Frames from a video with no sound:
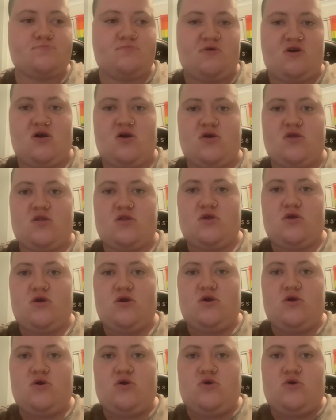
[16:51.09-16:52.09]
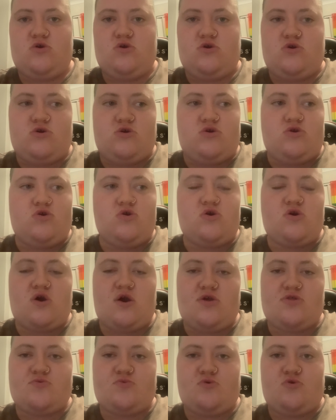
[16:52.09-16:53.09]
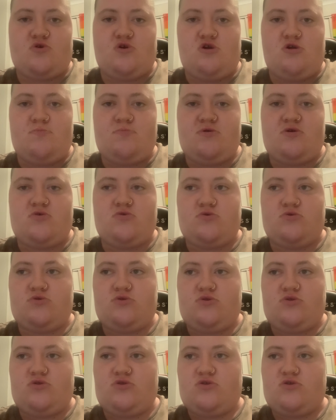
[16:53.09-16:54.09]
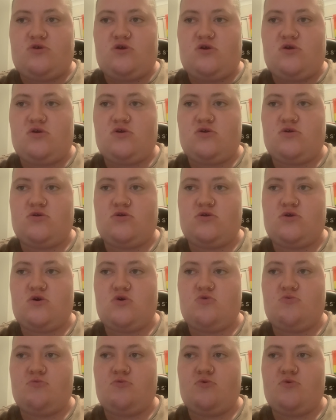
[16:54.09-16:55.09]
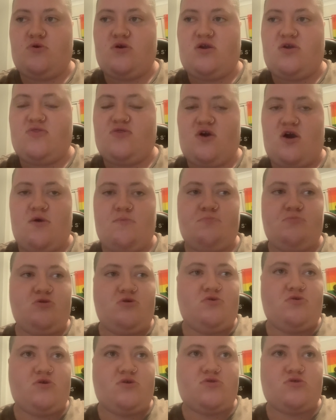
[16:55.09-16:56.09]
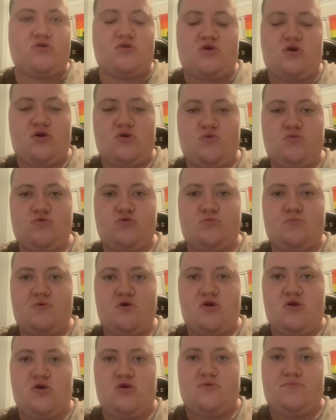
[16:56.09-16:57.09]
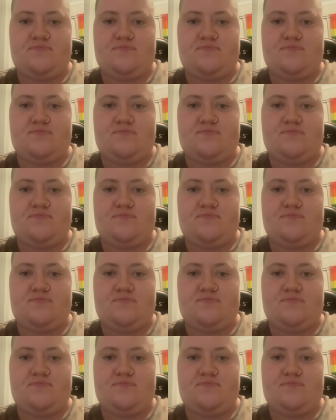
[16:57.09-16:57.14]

but you guys will know, because I will either upload it tonight or tomorrow.